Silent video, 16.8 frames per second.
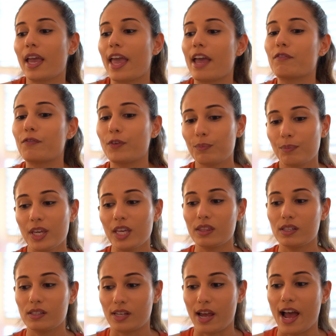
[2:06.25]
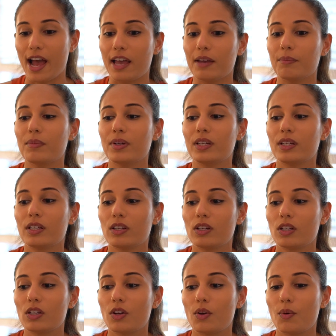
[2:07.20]
And for me at the time,
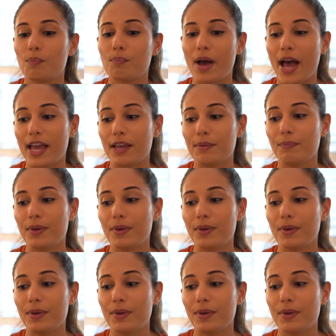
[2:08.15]
my